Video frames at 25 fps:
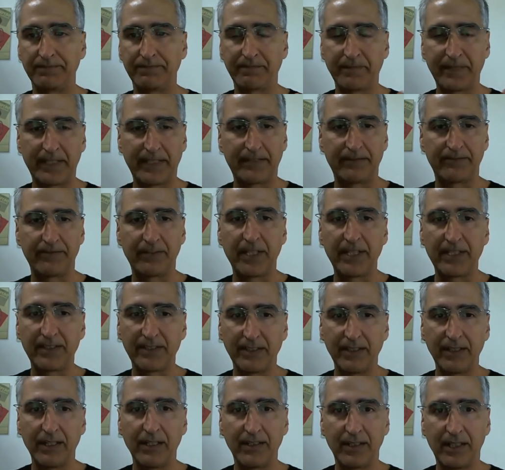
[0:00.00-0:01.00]
like a lot
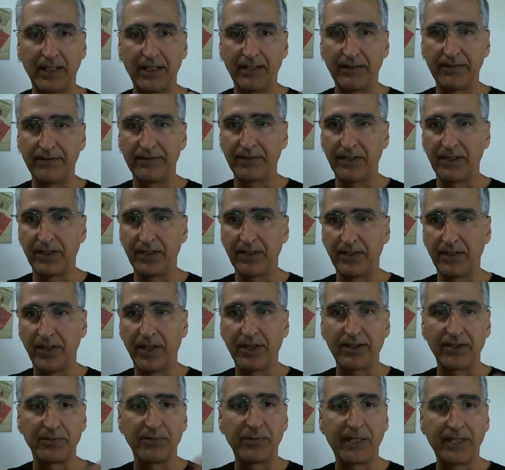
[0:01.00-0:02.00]
of
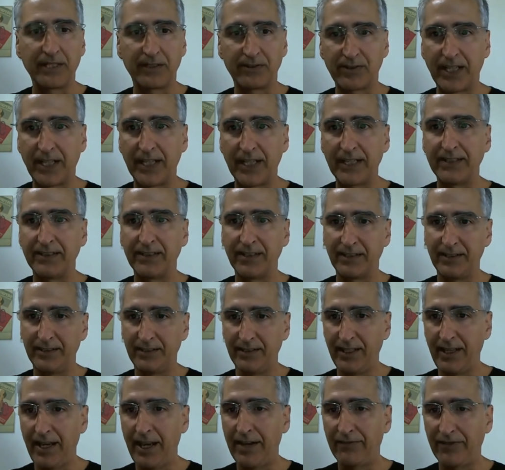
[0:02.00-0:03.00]
100-mile rides
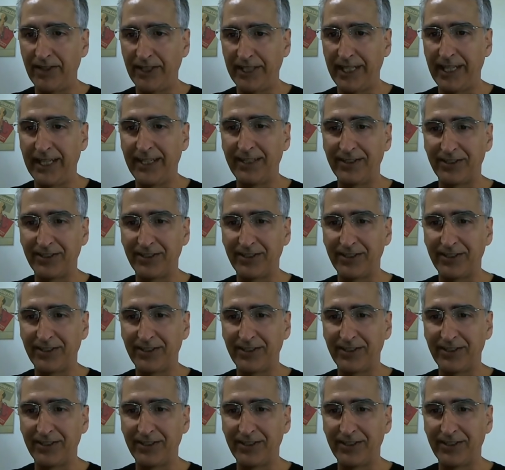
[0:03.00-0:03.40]
every day or